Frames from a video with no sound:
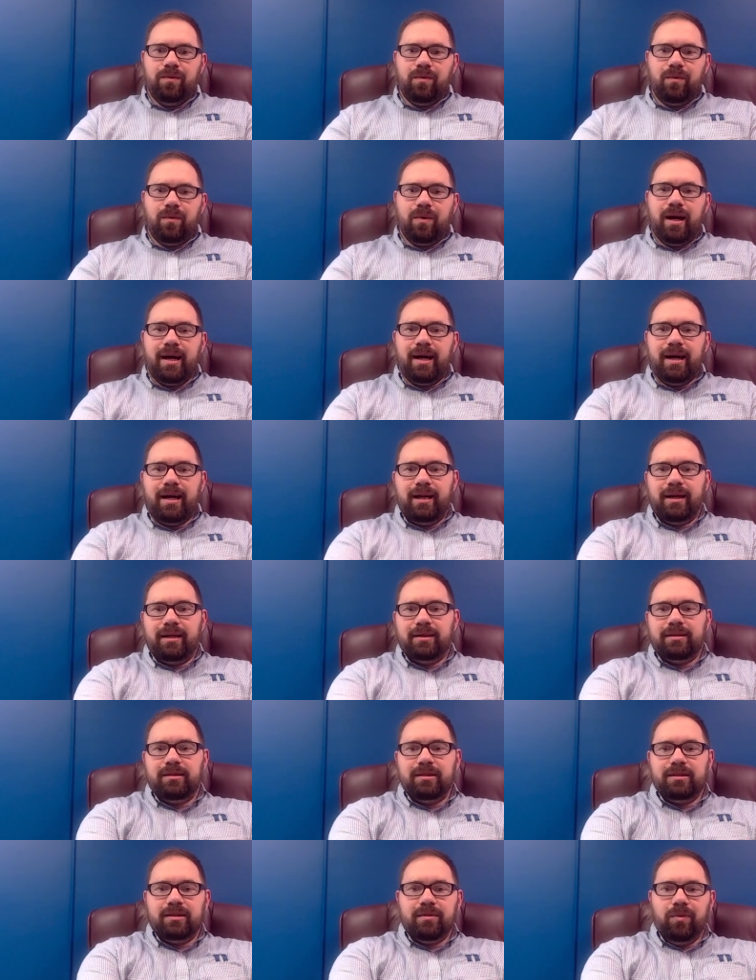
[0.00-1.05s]
Why
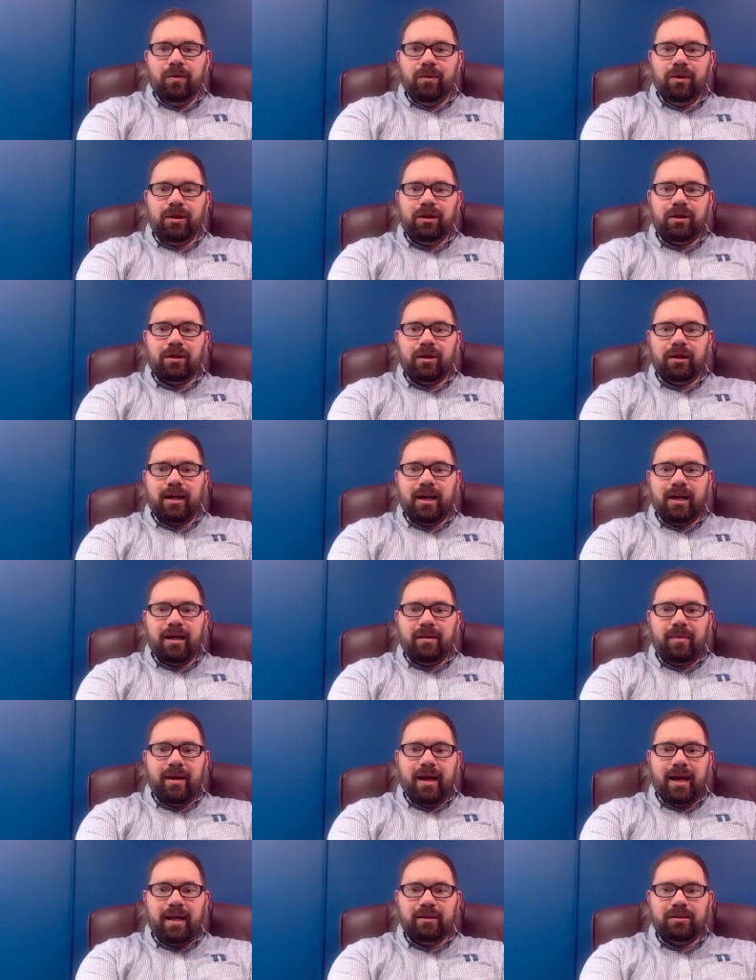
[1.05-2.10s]
is disappointing your God
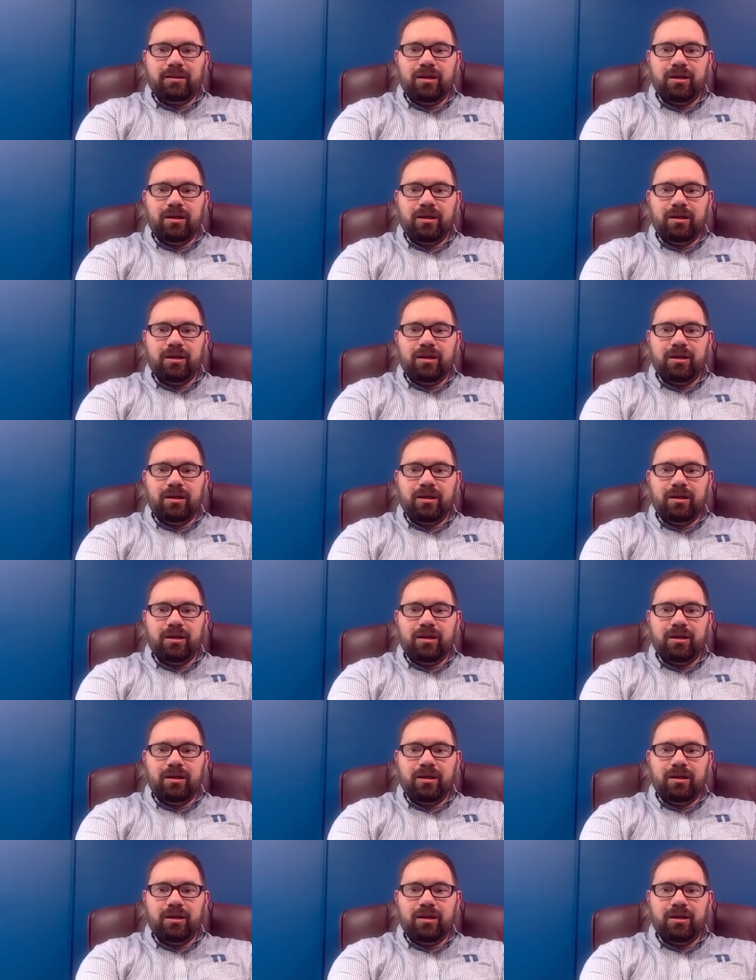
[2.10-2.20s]
bad?